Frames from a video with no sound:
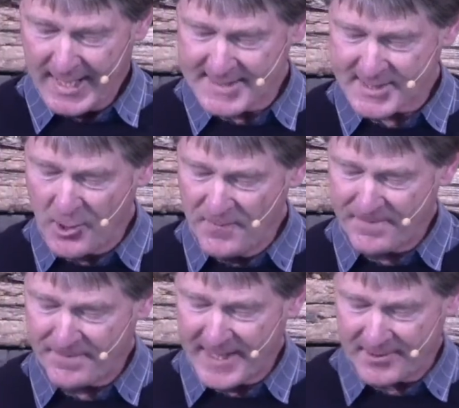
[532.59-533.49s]
And so
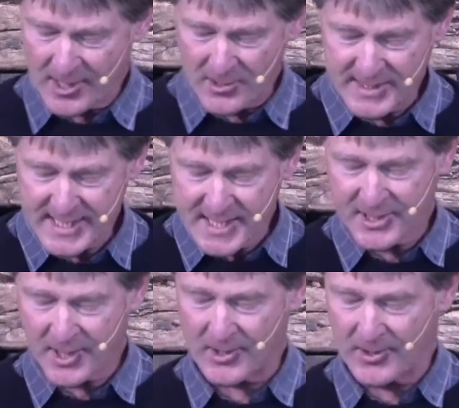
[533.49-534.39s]
Pharaoh
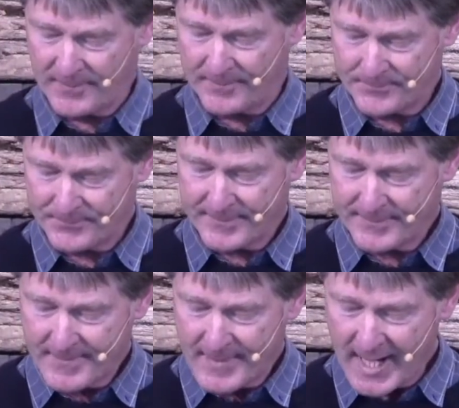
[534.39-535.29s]
Necho,
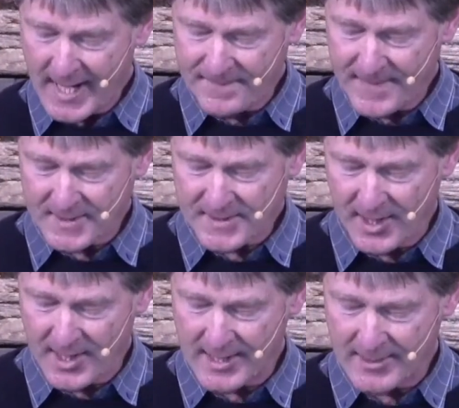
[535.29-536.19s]
at that
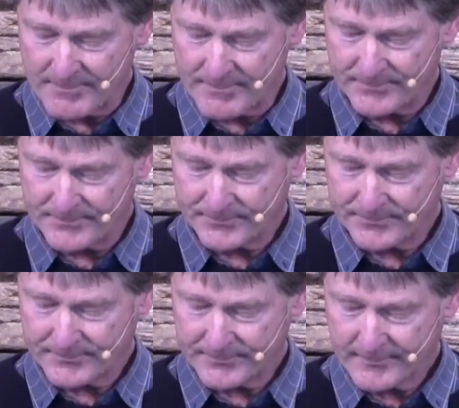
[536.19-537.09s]
time,
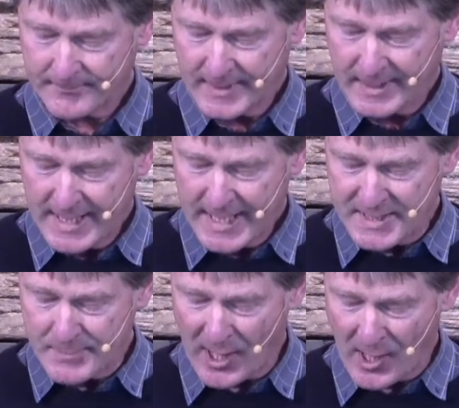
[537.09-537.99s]

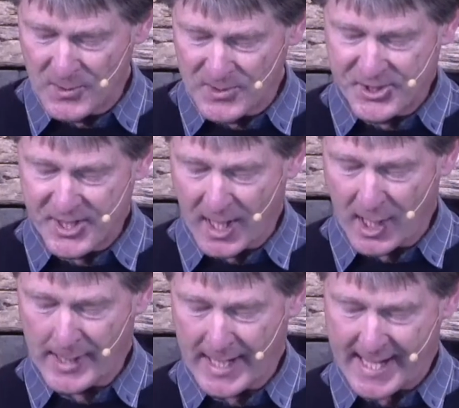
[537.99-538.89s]
he deposed
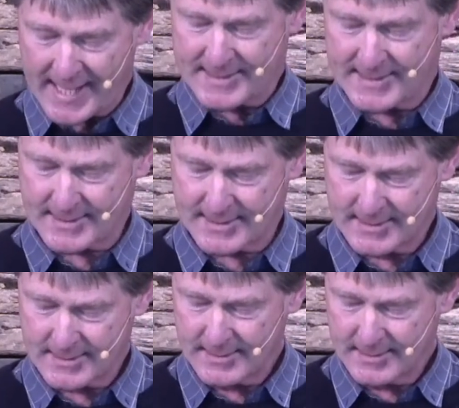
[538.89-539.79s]

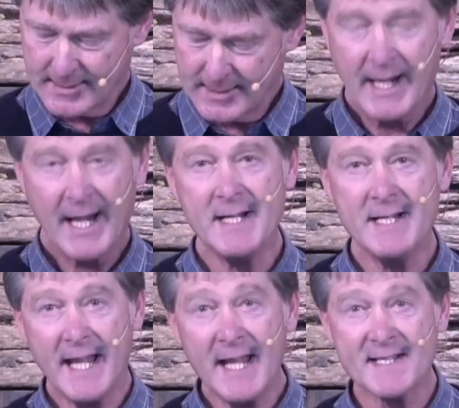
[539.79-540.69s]
Jehoahaz
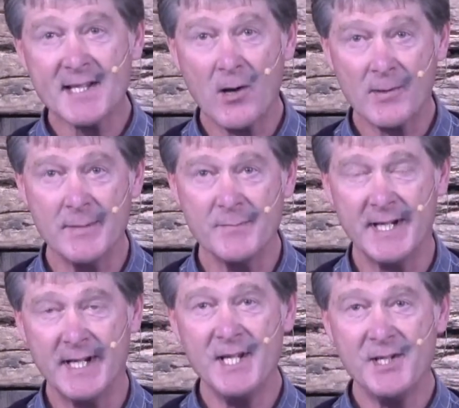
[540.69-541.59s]
and he exiled him
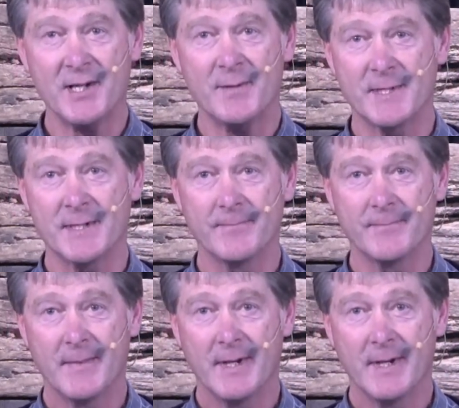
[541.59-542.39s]
to Egypt.